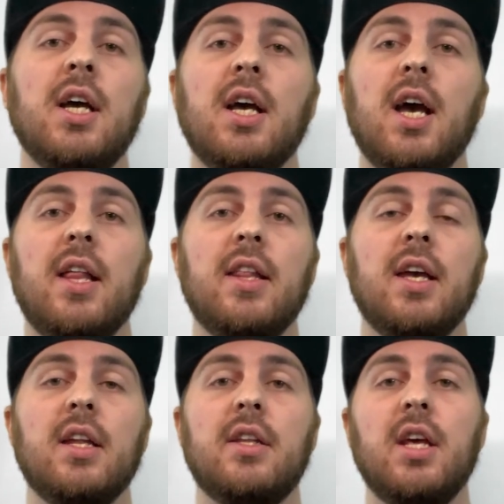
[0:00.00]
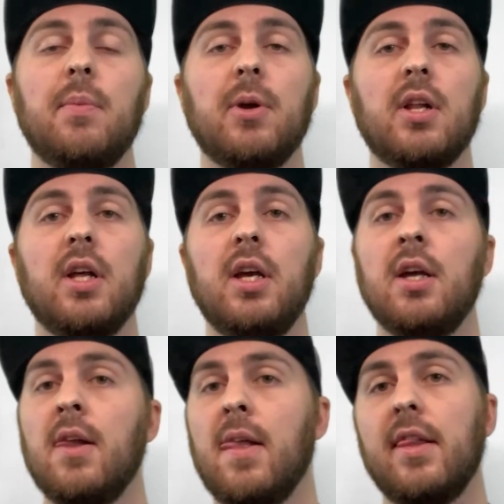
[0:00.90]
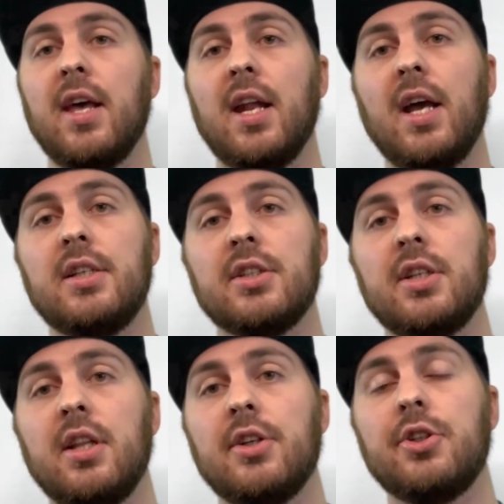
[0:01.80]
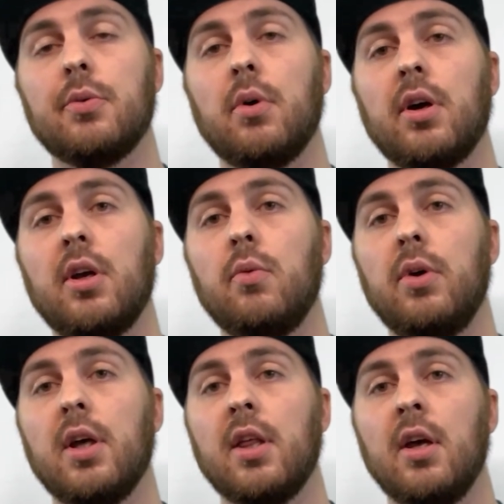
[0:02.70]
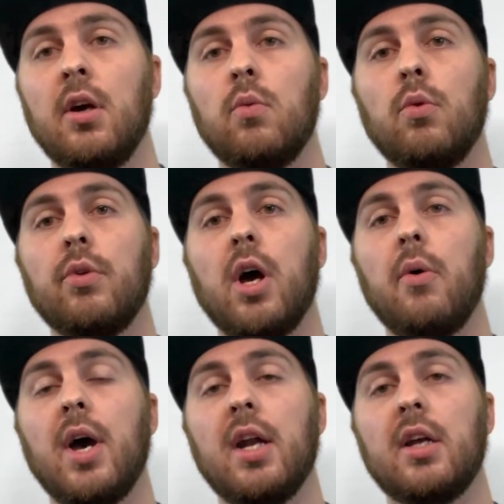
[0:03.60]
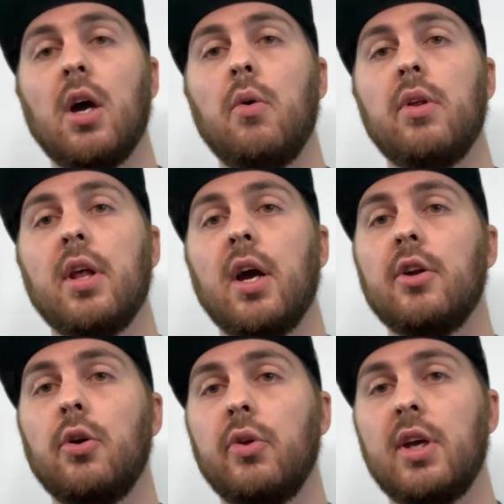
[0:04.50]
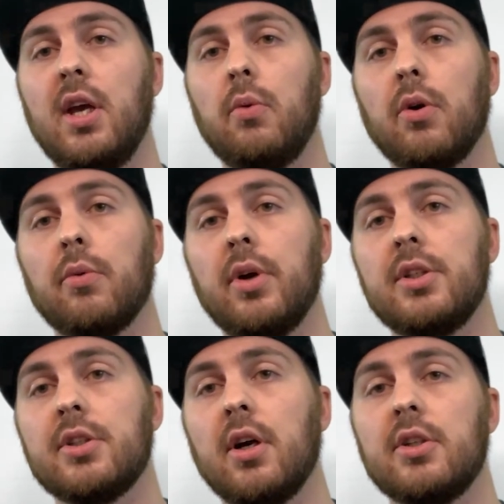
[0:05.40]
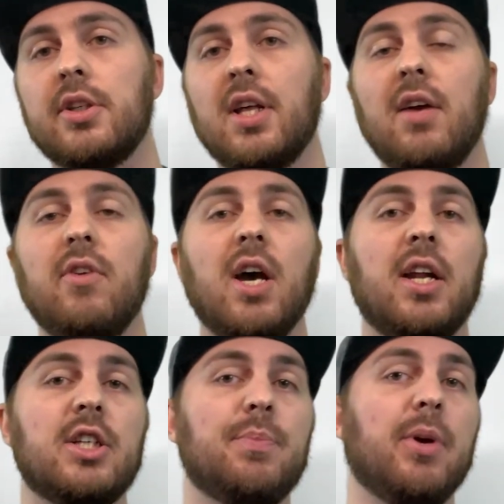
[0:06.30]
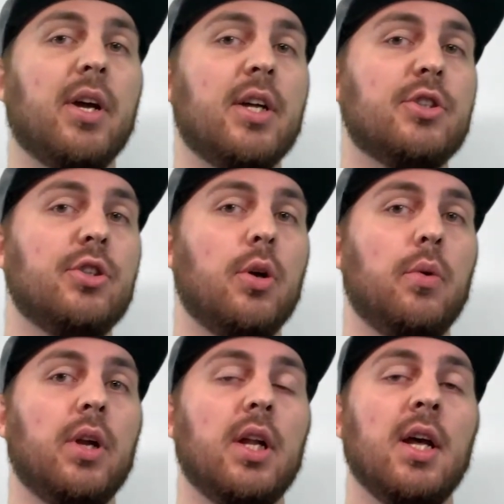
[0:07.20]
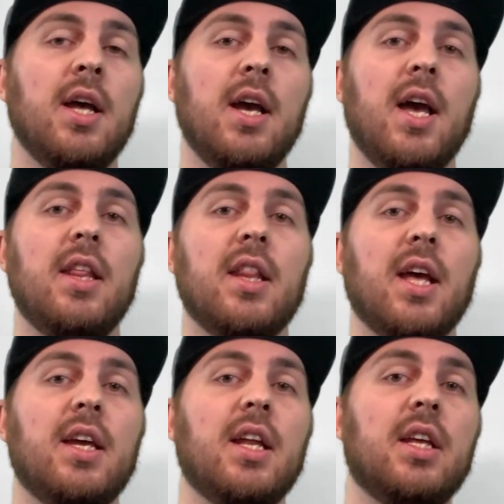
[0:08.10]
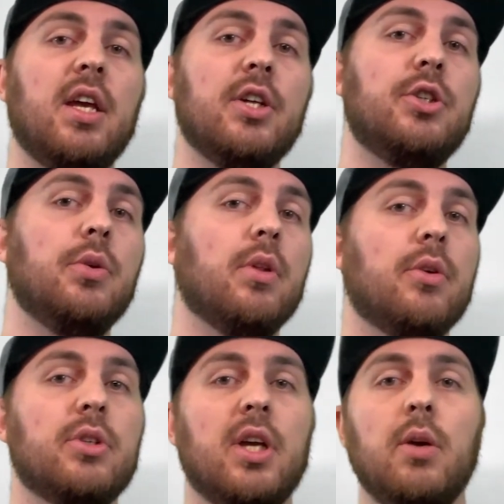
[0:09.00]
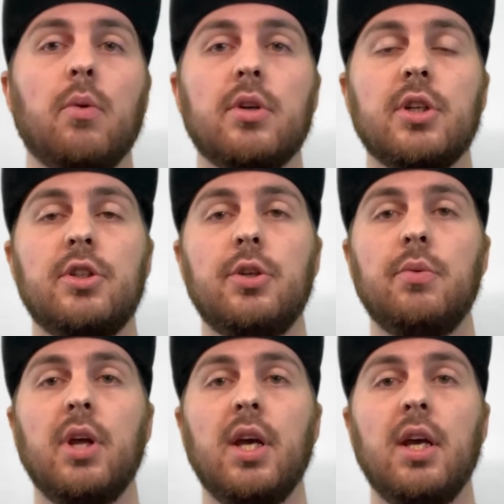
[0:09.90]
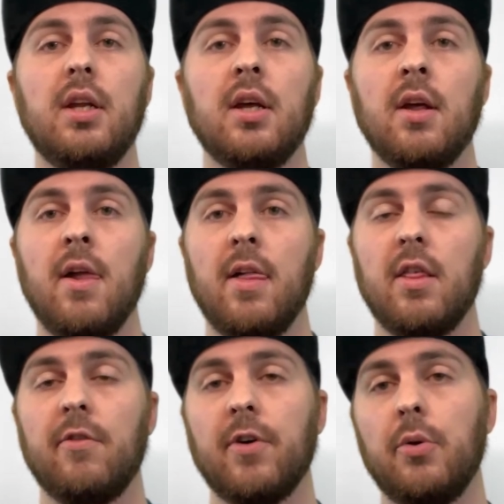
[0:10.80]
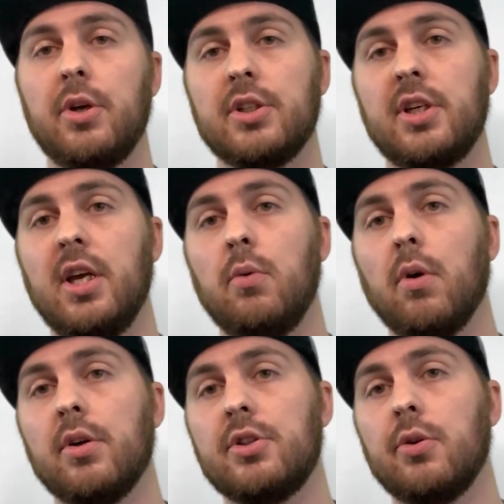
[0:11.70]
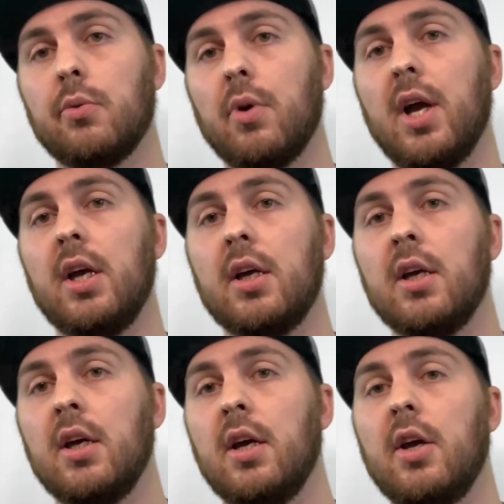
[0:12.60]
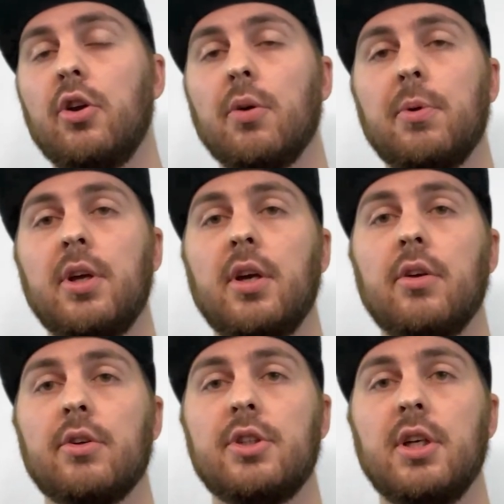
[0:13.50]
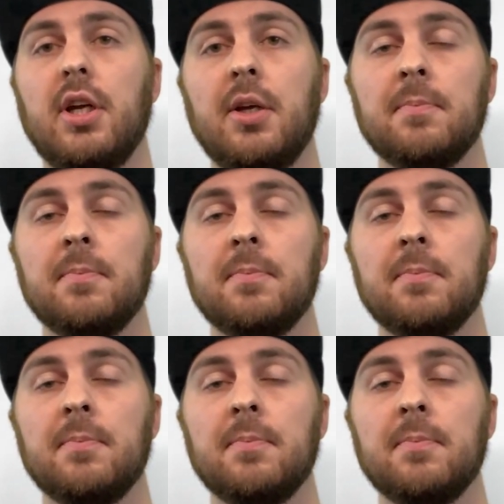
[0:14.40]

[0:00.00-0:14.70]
And then typically that agency that you're working with will know how to go in there, do the keyword research. So they've got experience doing it, and then they can get you those keywords that you need, the focus keywords to rank in your particular city.